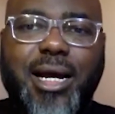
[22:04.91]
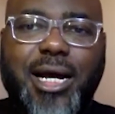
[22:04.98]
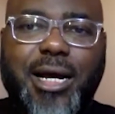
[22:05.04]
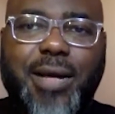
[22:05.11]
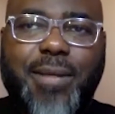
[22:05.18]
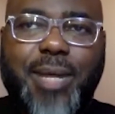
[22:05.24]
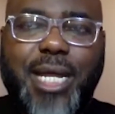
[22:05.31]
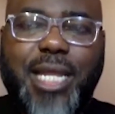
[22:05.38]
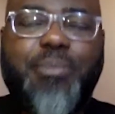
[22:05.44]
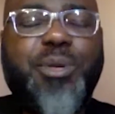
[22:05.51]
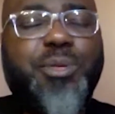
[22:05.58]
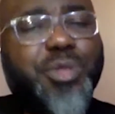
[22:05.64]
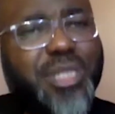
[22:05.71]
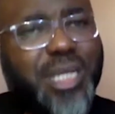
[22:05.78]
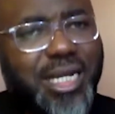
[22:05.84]
Um, and
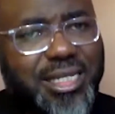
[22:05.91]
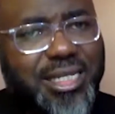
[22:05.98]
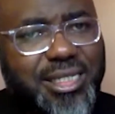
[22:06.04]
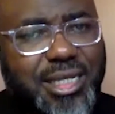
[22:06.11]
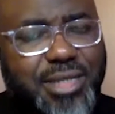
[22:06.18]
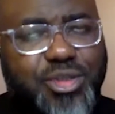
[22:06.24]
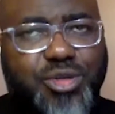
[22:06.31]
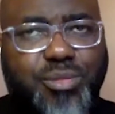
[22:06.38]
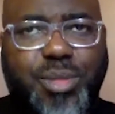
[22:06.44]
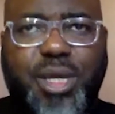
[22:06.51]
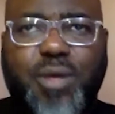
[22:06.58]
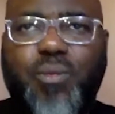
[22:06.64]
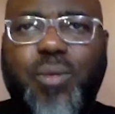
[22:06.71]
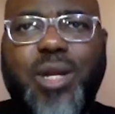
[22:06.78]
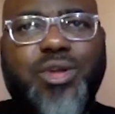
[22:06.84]
then people started saying to
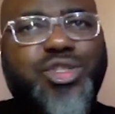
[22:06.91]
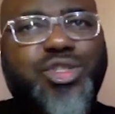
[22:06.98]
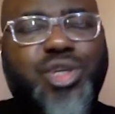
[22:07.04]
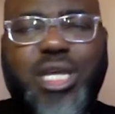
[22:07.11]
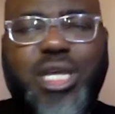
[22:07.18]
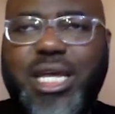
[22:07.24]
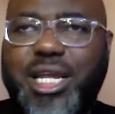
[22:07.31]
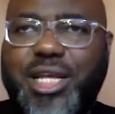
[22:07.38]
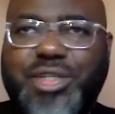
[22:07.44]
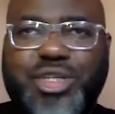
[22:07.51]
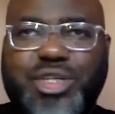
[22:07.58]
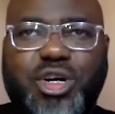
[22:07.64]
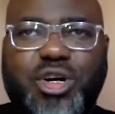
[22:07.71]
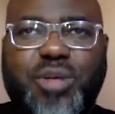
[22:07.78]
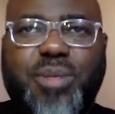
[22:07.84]
me, why don't you get a
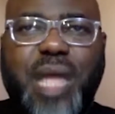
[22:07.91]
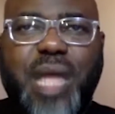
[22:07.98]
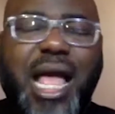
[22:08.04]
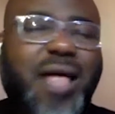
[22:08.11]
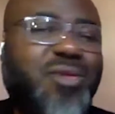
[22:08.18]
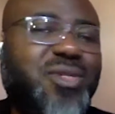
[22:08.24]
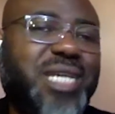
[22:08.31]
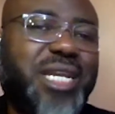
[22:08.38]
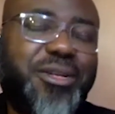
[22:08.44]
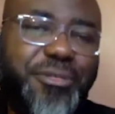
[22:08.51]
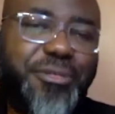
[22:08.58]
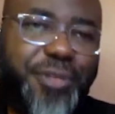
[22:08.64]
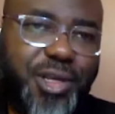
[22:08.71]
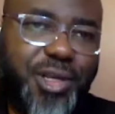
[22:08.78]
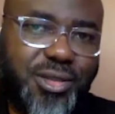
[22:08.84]
job
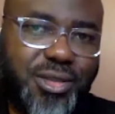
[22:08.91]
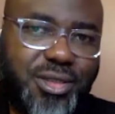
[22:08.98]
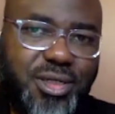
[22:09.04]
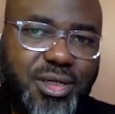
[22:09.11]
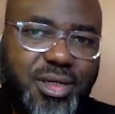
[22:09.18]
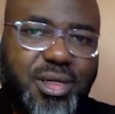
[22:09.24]
outside your field,